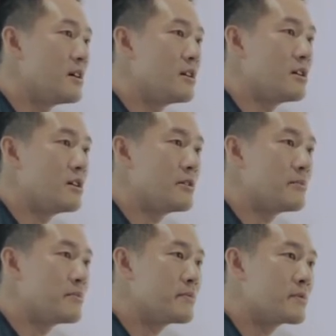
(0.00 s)

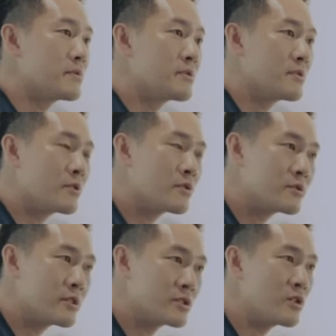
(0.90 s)

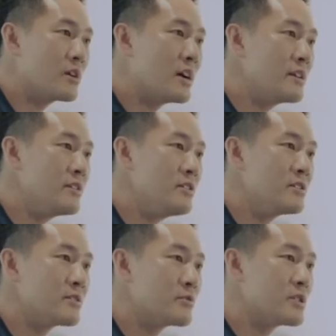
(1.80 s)
the sockeye,
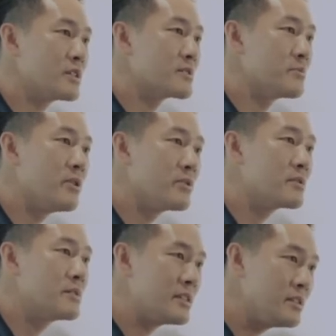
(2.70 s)
which is
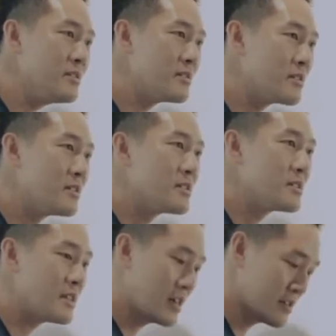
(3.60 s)
more lean.
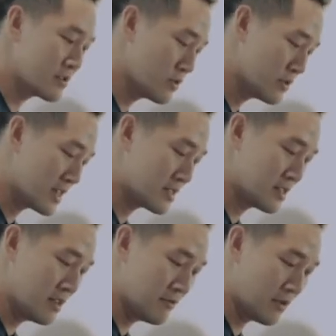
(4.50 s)
Yeah, so you
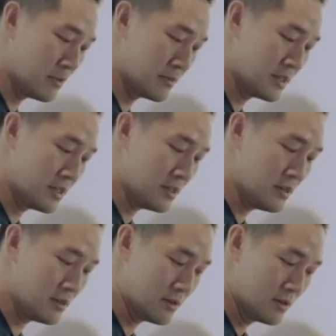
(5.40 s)
can see from
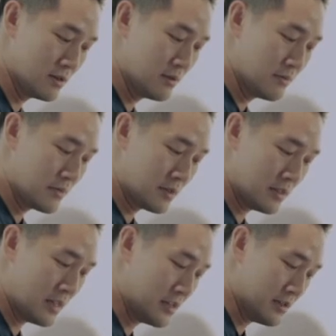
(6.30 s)
here,
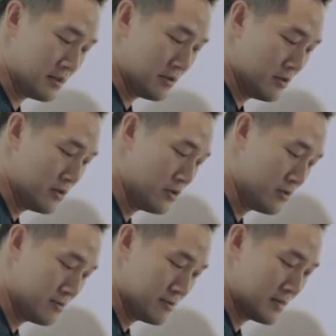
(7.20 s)
like
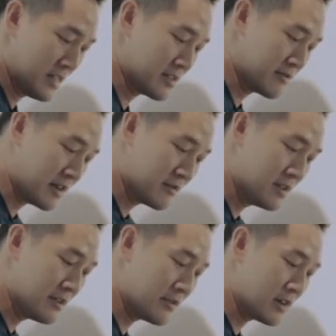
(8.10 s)
there's
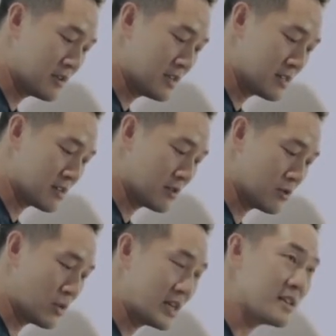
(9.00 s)
very
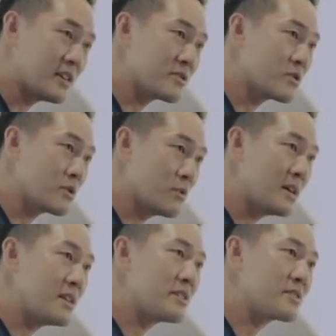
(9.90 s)
little white lines. So the
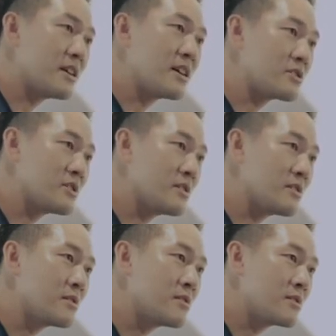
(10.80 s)
white lines are
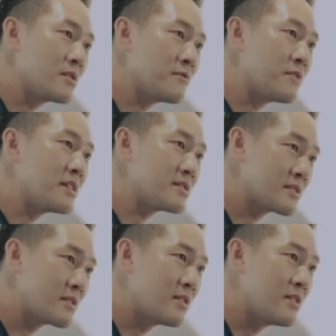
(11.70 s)
actually the
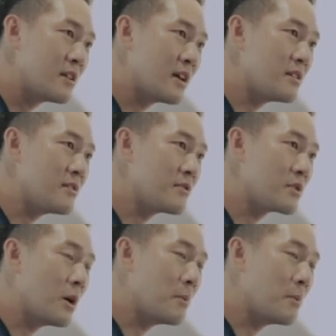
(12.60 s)
fats. And if you